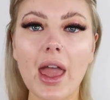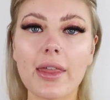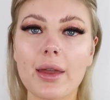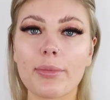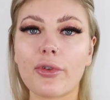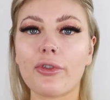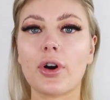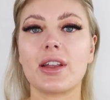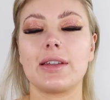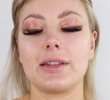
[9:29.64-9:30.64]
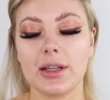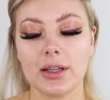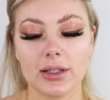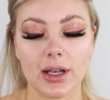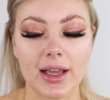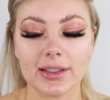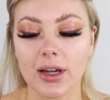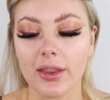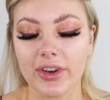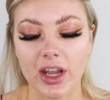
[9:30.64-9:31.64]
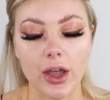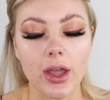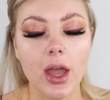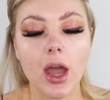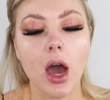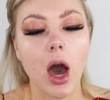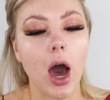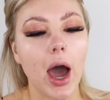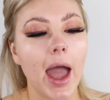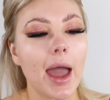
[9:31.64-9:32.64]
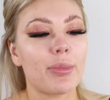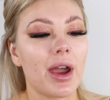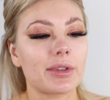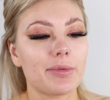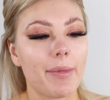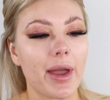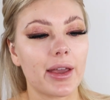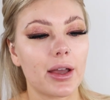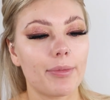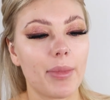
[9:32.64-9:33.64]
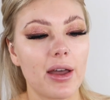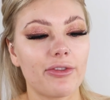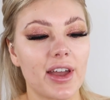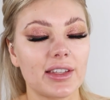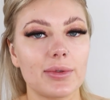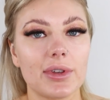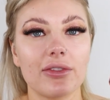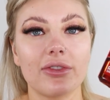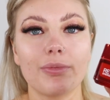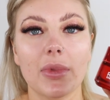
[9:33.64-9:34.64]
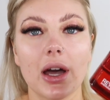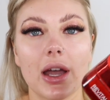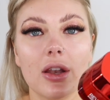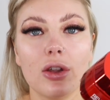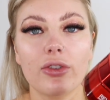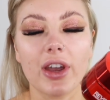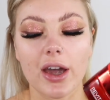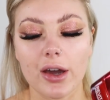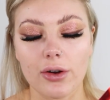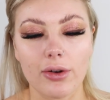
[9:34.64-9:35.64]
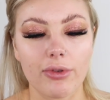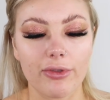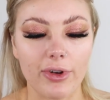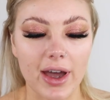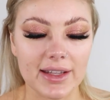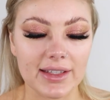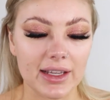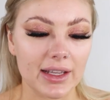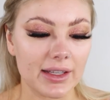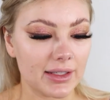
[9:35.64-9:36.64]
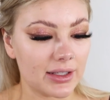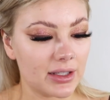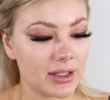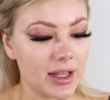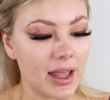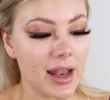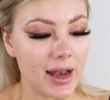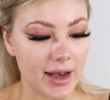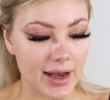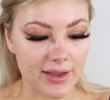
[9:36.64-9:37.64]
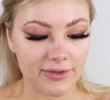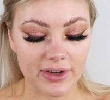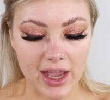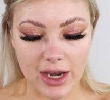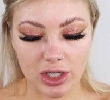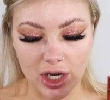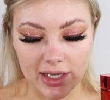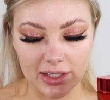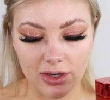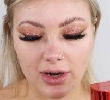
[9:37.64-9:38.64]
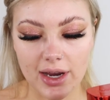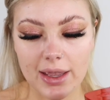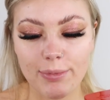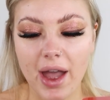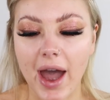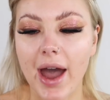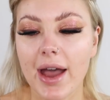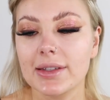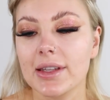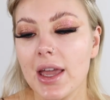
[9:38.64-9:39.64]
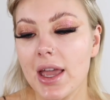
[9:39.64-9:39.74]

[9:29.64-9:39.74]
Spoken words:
then before I did like start the video, I prepped my face with my L'Oreal Revita Lift Energizing Cream and